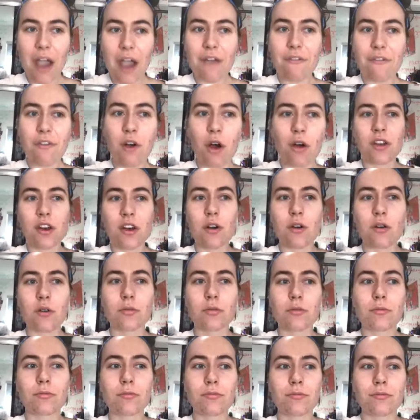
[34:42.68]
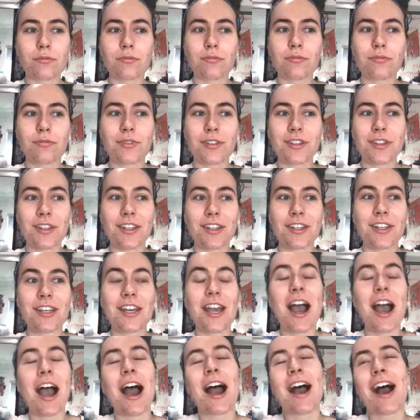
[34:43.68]
I've also,
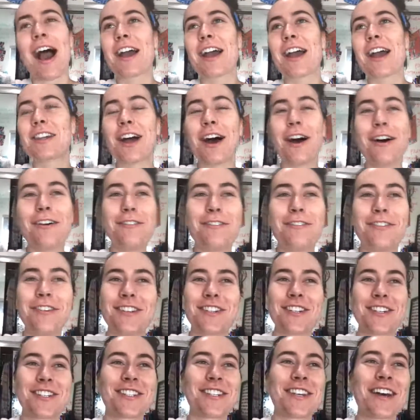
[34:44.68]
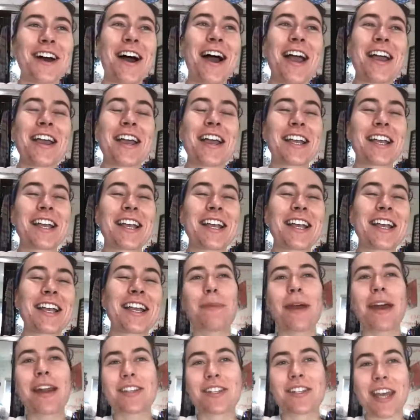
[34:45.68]
I love just guided
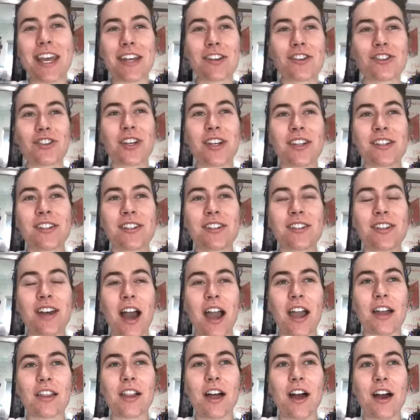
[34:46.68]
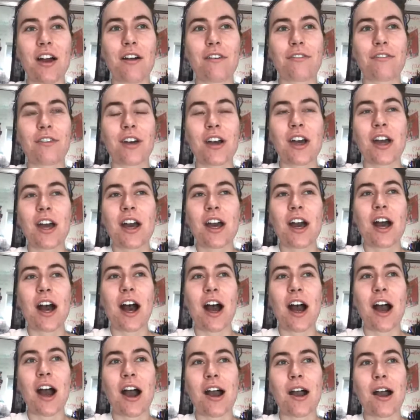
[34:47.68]
meditations. I love,
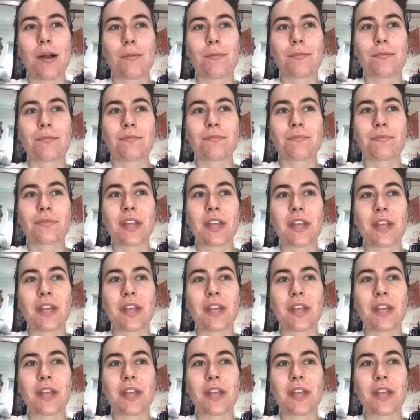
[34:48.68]
and